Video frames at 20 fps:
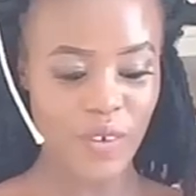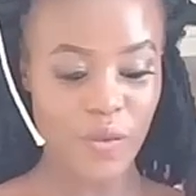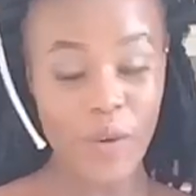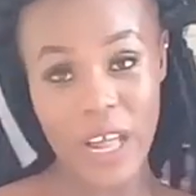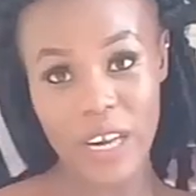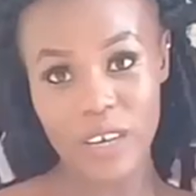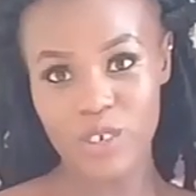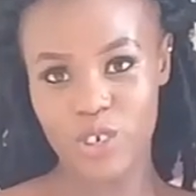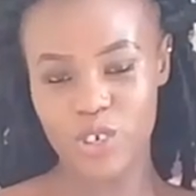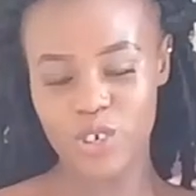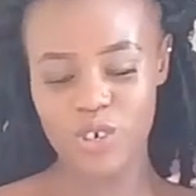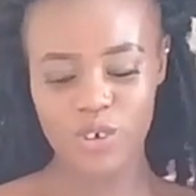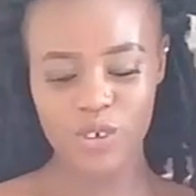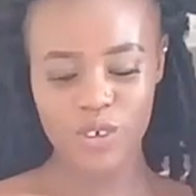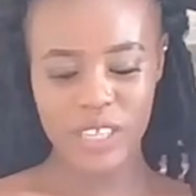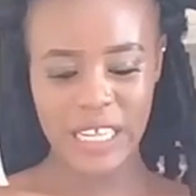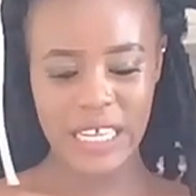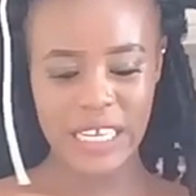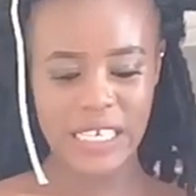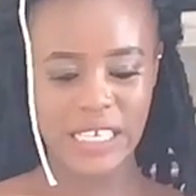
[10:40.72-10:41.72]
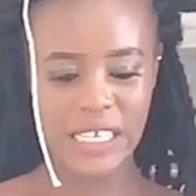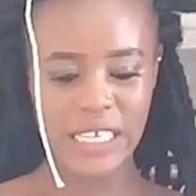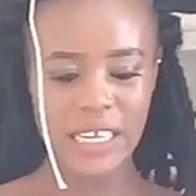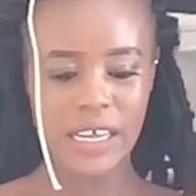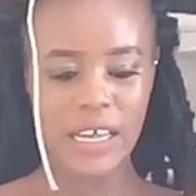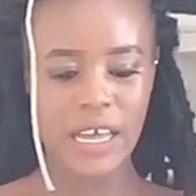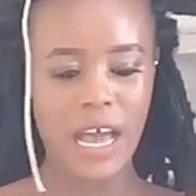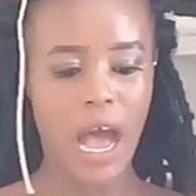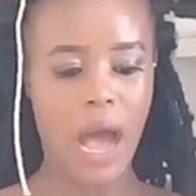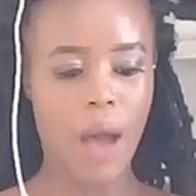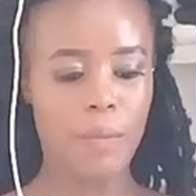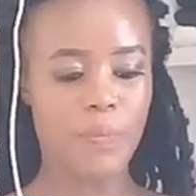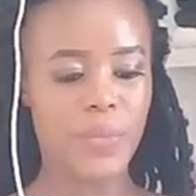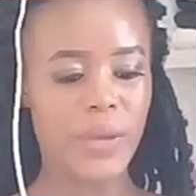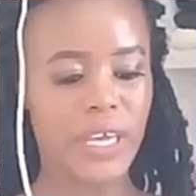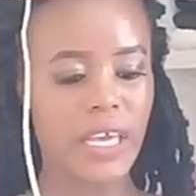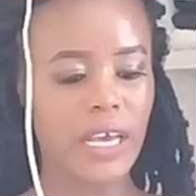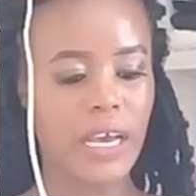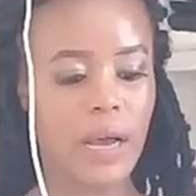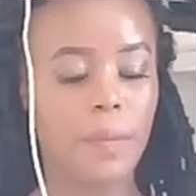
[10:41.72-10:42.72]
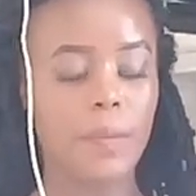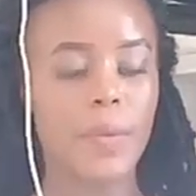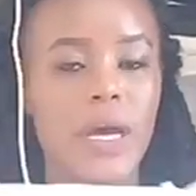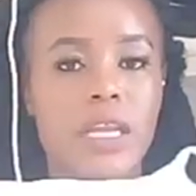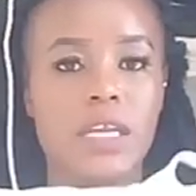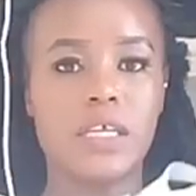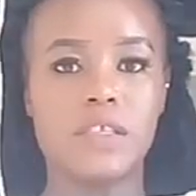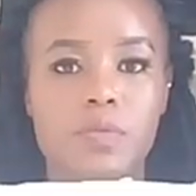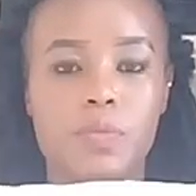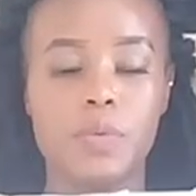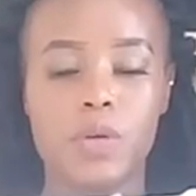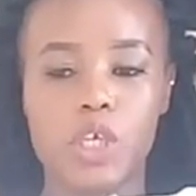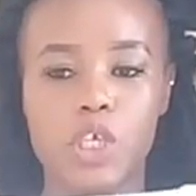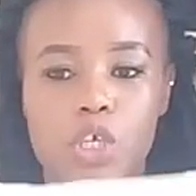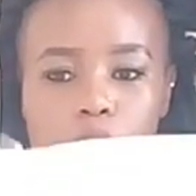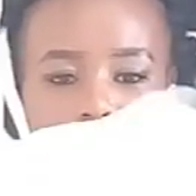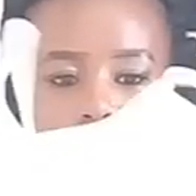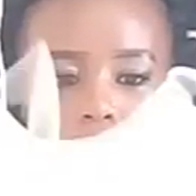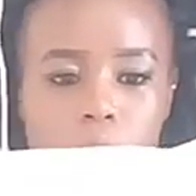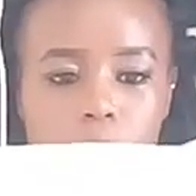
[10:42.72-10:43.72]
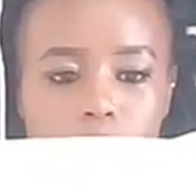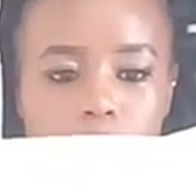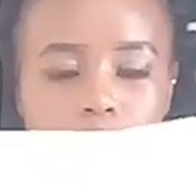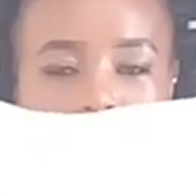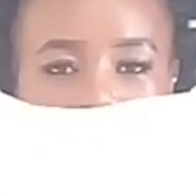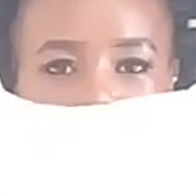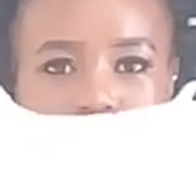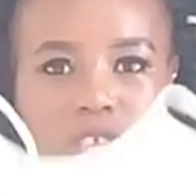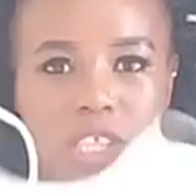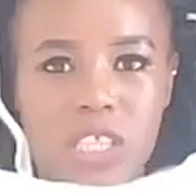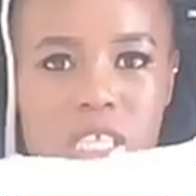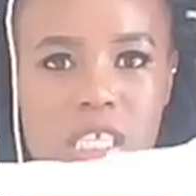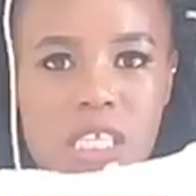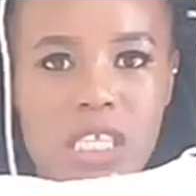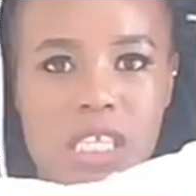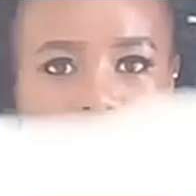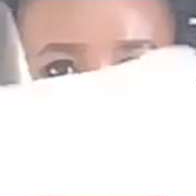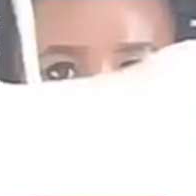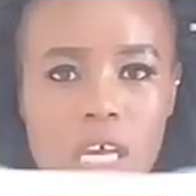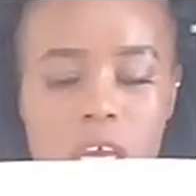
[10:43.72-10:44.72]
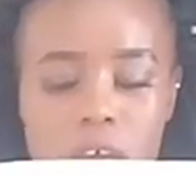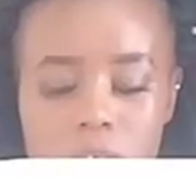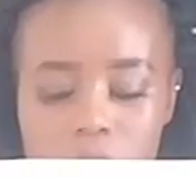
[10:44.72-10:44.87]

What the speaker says: Well, you should know that I'm picking up an inspiration. So I'm going to use this